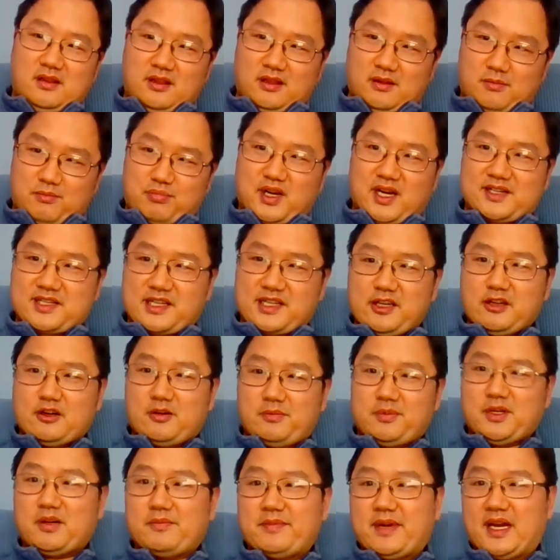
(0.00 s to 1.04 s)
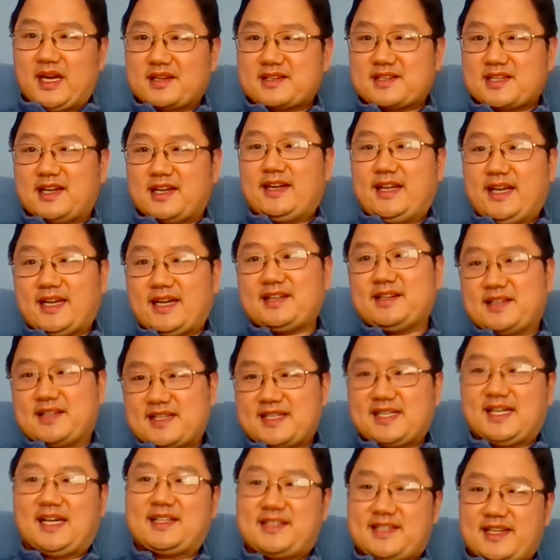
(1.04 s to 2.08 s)
Prosecutor Bill Mastine hadn't
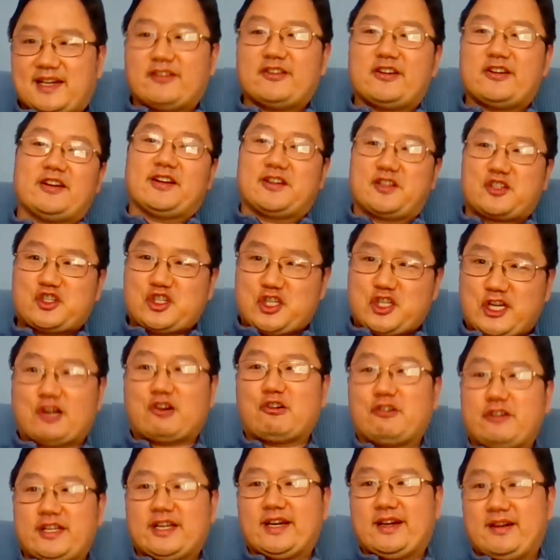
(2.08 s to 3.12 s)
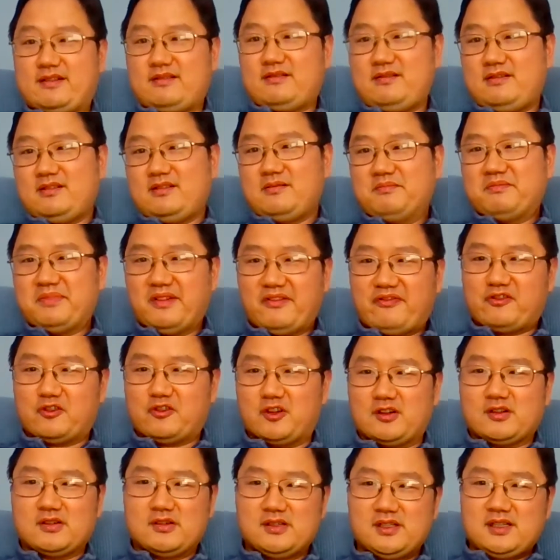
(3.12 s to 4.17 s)
sat down on his chair yet
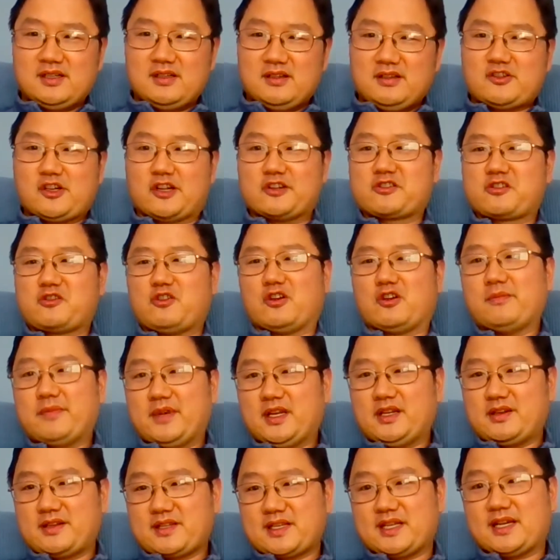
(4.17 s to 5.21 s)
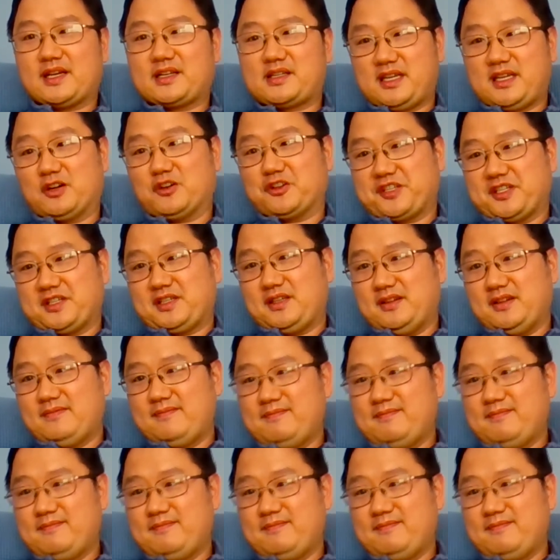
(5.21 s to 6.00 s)
before Judge Gorman said guilty.